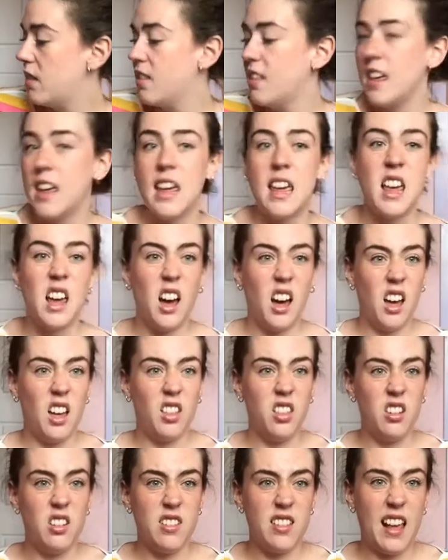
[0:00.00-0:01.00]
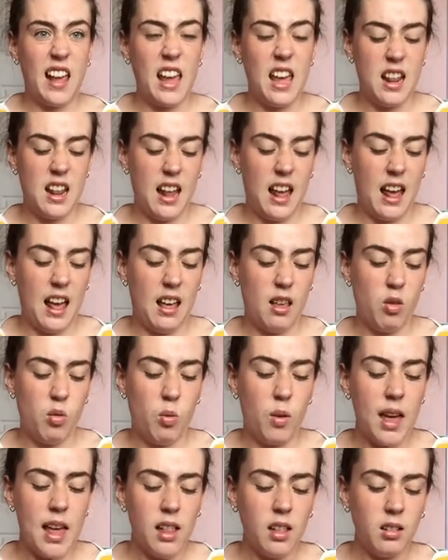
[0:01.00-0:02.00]
the other side as
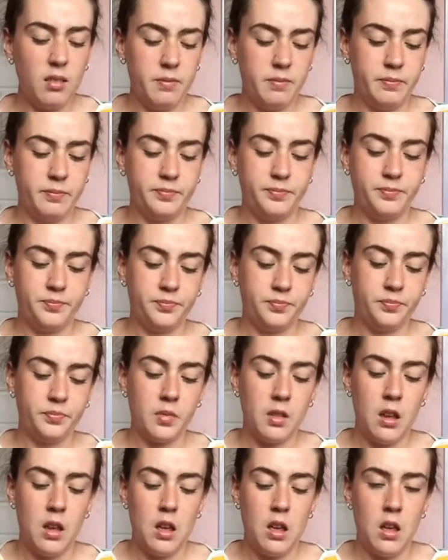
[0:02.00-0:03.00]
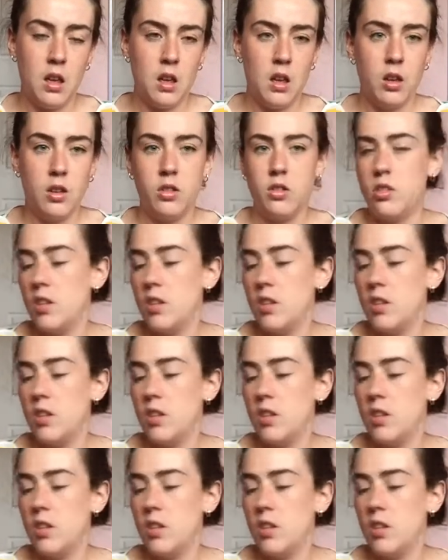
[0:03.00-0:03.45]
well. Let's